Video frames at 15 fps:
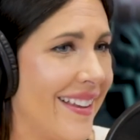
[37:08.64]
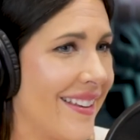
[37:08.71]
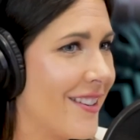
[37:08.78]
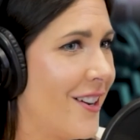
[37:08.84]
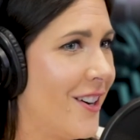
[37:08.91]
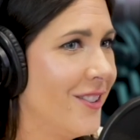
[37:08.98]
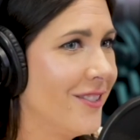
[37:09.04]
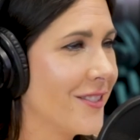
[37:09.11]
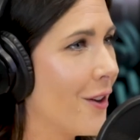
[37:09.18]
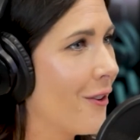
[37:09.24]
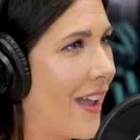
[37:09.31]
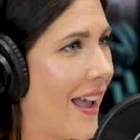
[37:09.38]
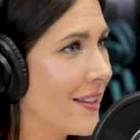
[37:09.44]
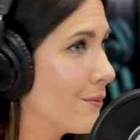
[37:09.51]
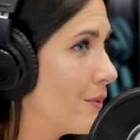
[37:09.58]
No
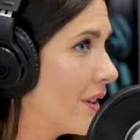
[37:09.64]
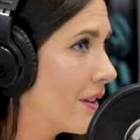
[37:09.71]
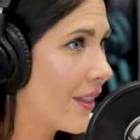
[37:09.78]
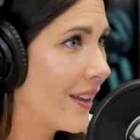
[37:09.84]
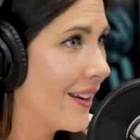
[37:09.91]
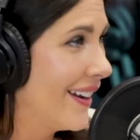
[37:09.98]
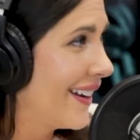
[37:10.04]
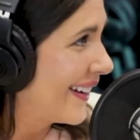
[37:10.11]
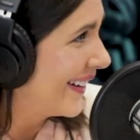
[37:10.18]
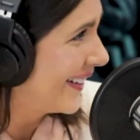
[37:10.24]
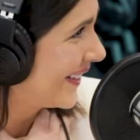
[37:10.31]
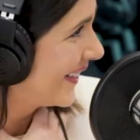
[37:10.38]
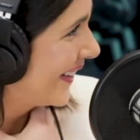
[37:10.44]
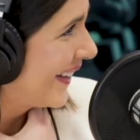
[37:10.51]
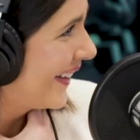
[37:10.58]
cat's worth it.
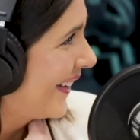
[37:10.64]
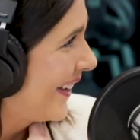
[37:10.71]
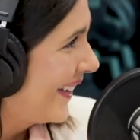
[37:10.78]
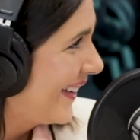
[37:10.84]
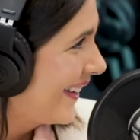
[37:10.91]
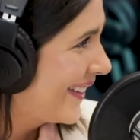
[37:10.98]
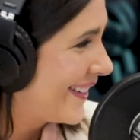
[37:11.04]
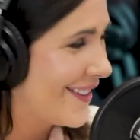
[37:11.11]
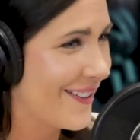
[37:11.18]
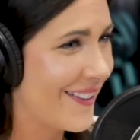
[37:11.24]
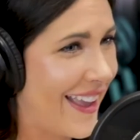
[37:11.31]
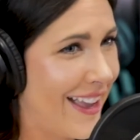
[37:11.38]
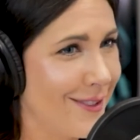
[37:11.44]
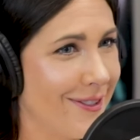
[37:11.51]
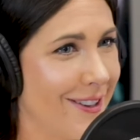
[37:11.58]
No
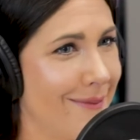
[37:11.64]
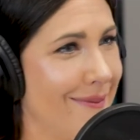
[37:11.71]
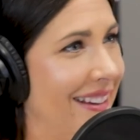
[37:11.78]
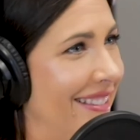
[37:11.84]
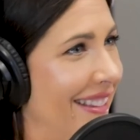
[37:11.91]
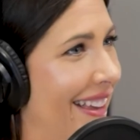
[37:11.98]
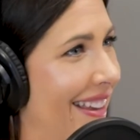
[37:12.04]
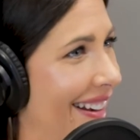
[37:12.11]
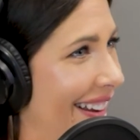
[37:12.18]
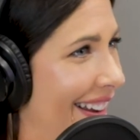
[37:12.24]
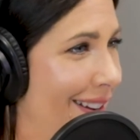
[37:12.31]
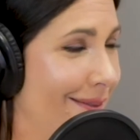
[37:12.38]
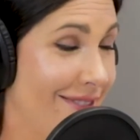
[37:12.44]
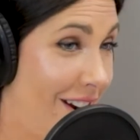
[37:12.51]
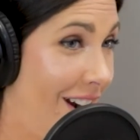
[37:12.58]
cat's worth my sanity.
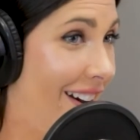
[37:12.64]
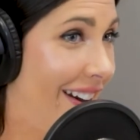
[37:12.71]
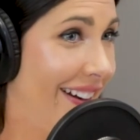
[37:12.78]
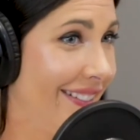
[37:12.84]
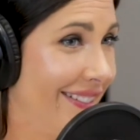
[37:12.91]
I'm sorry.